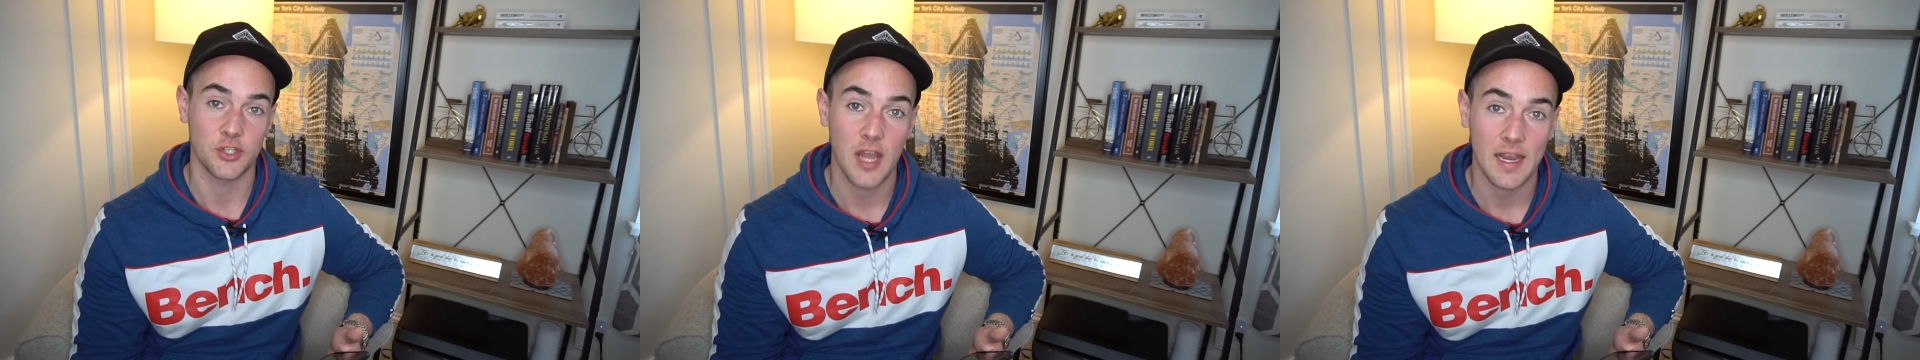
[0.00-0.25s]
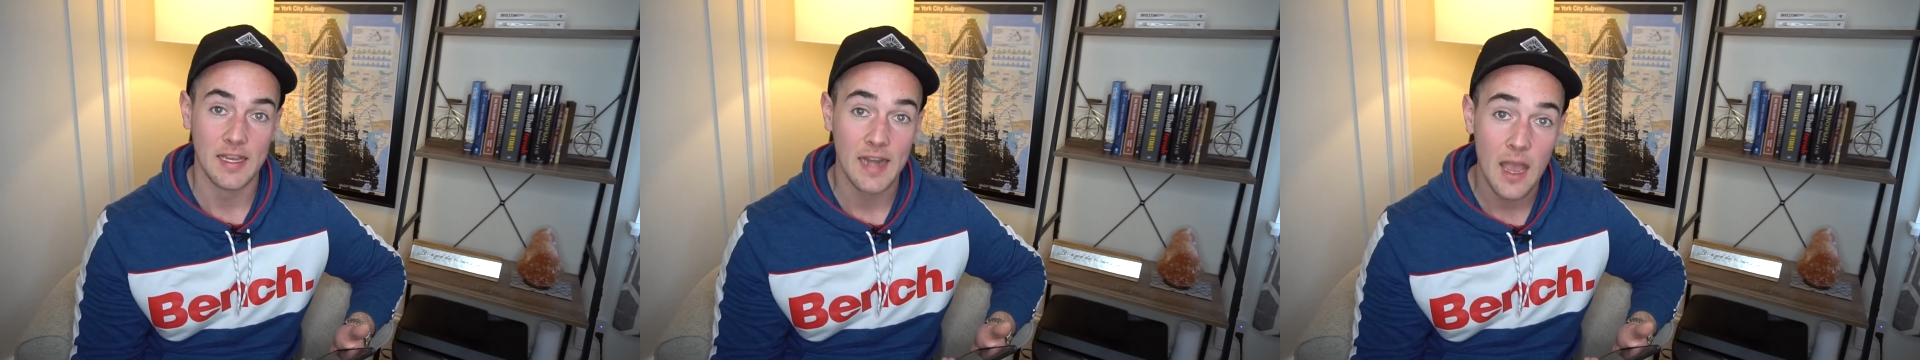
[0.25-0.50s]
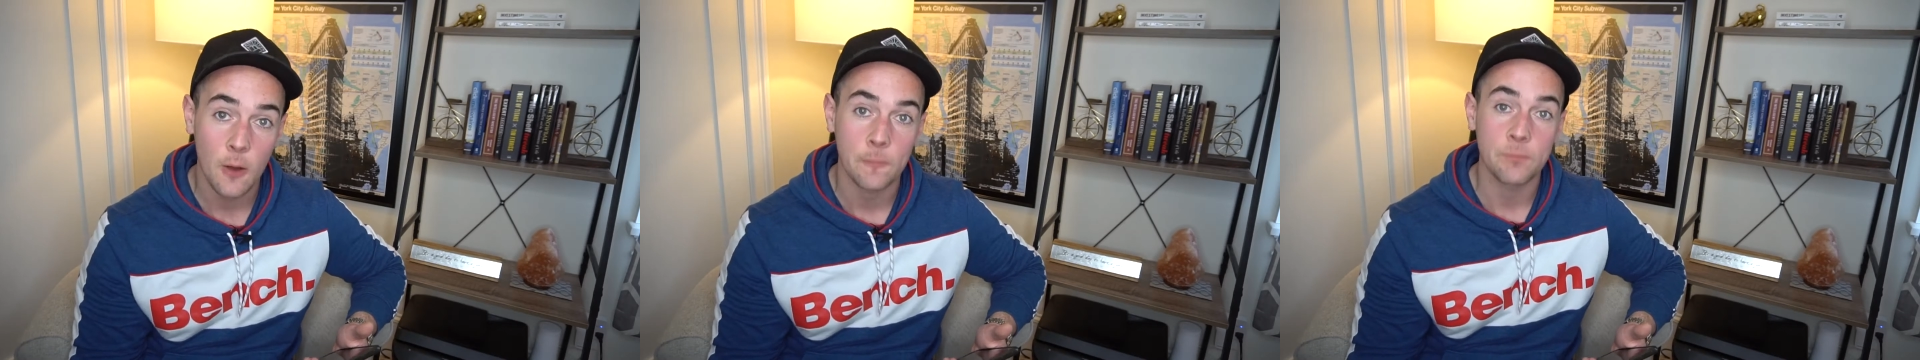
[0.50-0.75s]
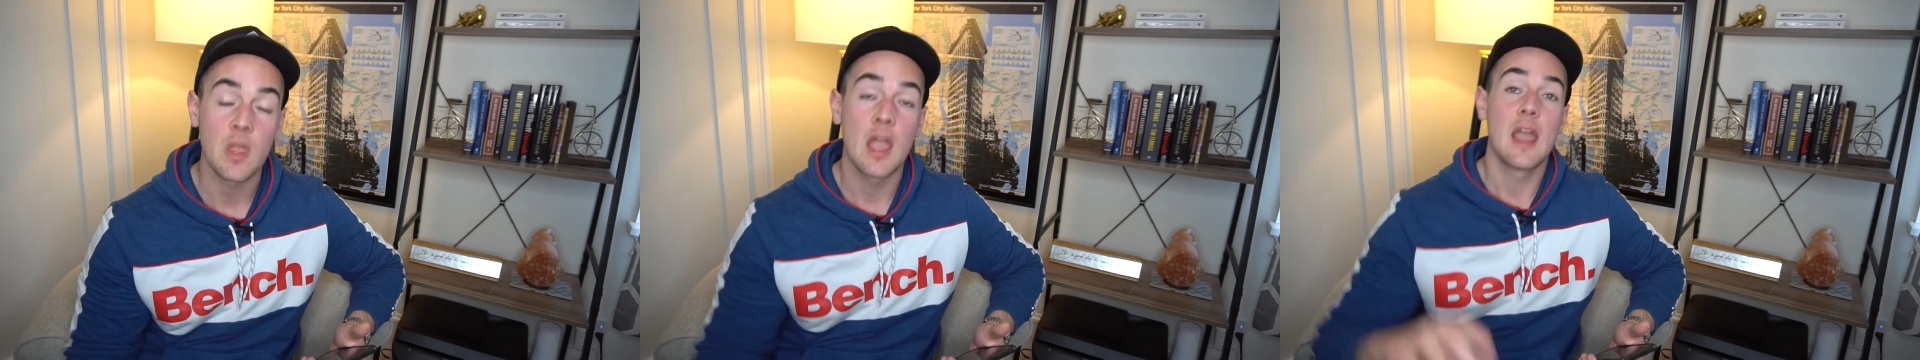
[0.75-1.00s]
check it
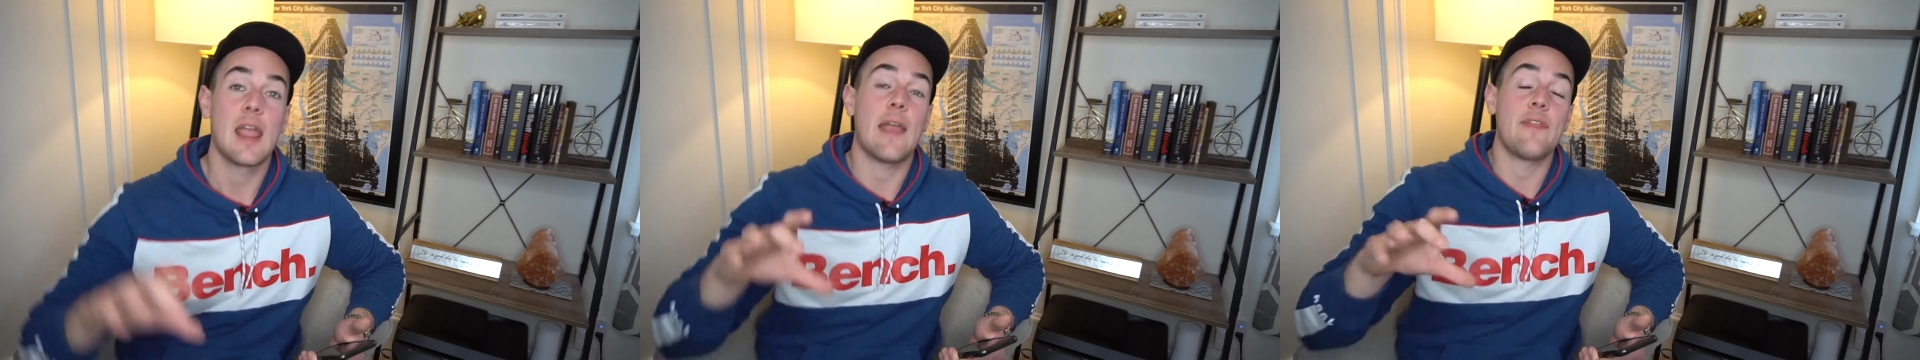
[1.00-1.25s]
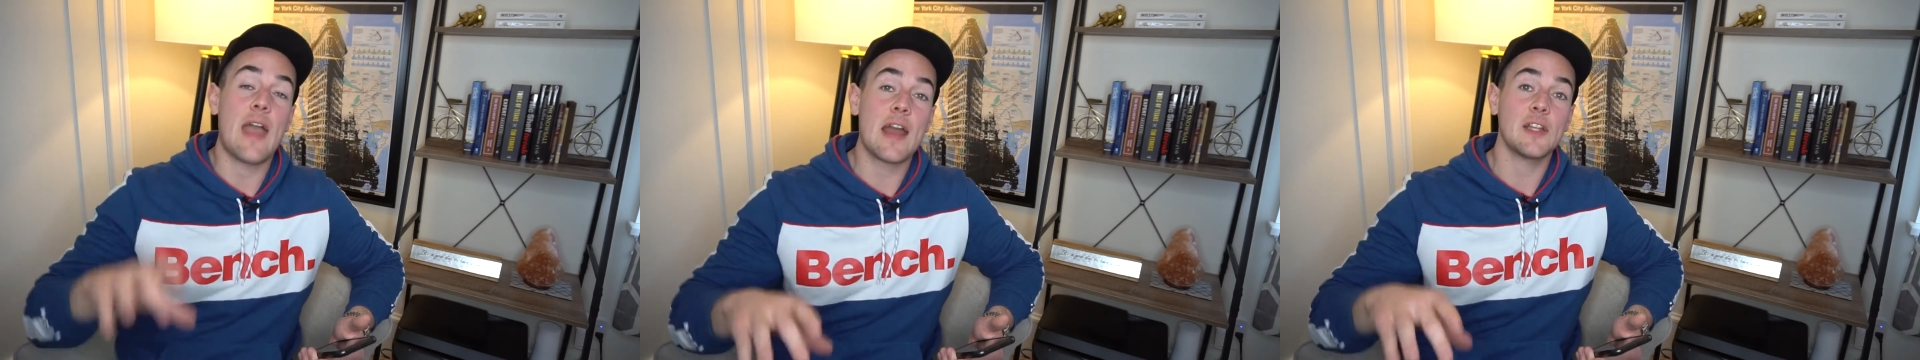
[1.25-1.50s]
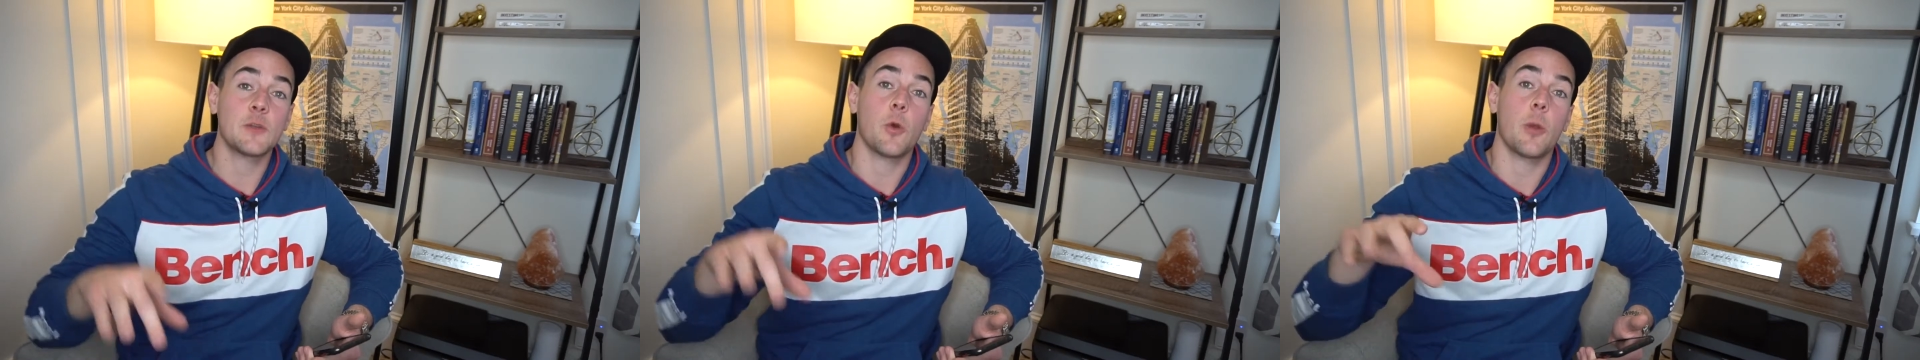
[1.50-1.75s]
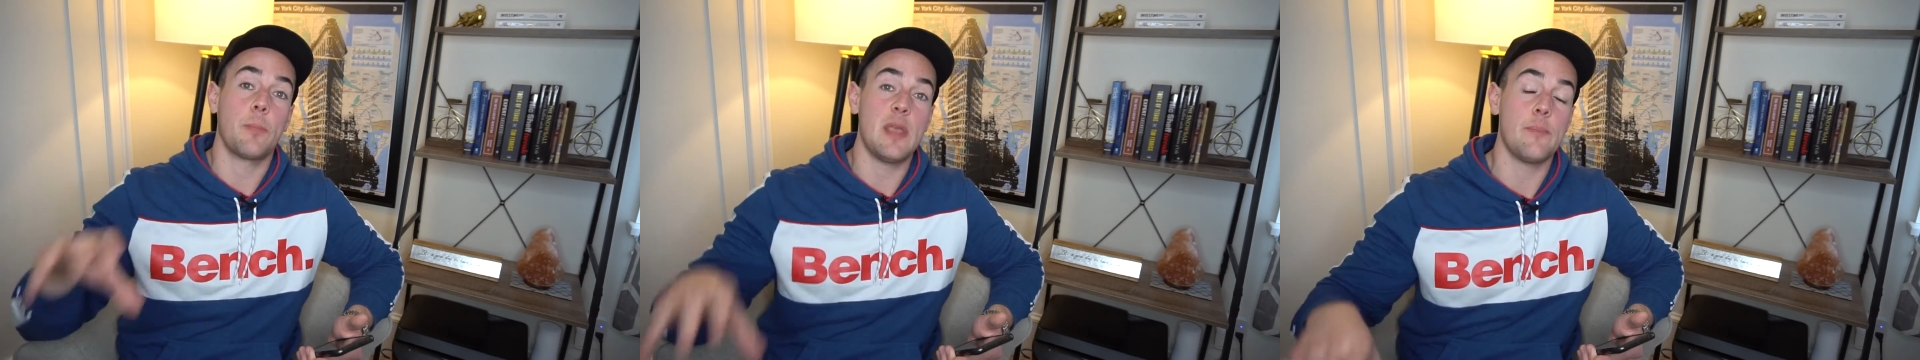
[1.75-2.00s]
out. And that is where
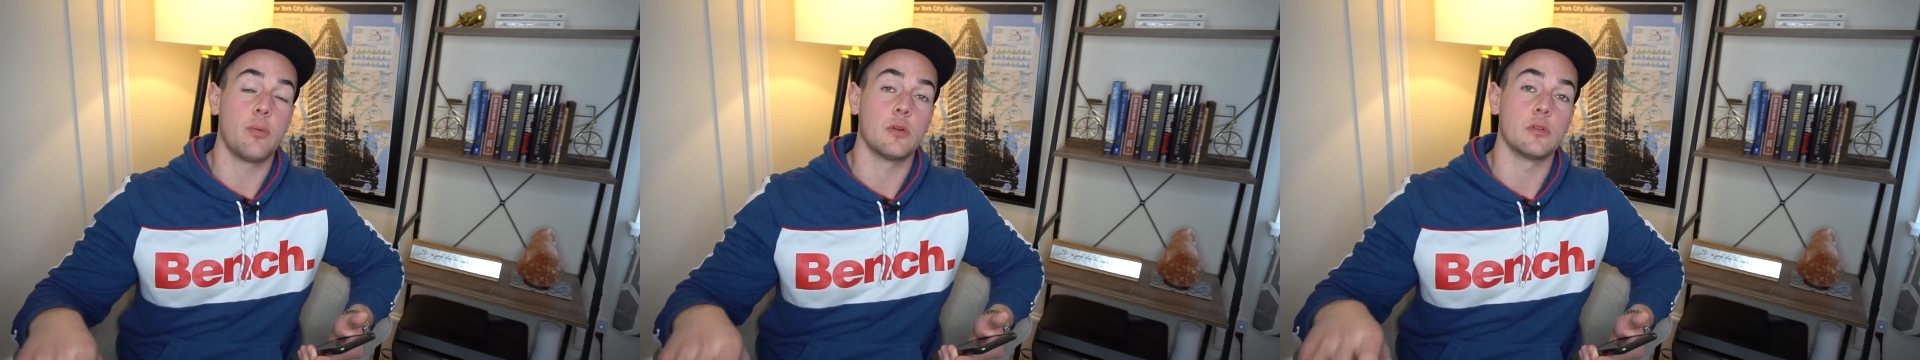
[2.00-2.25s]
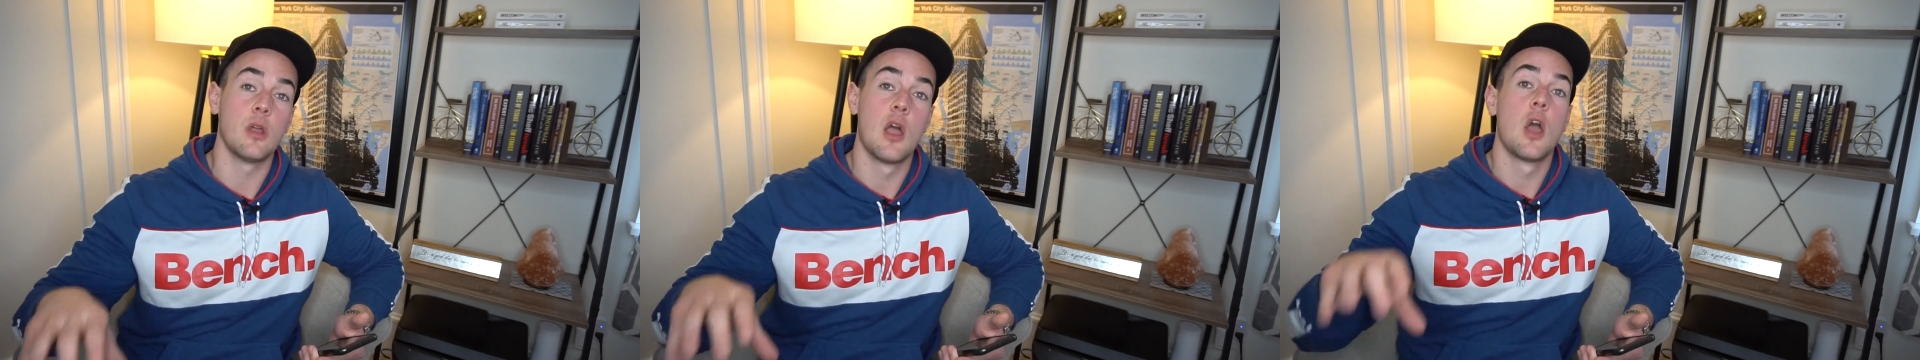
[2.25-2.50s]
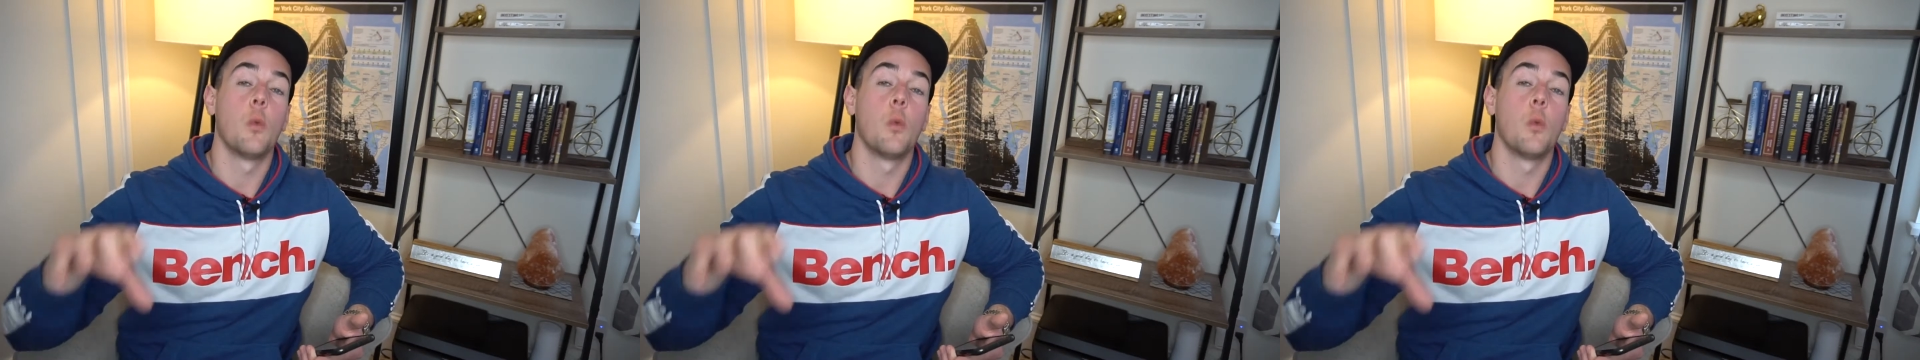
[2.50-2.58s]
people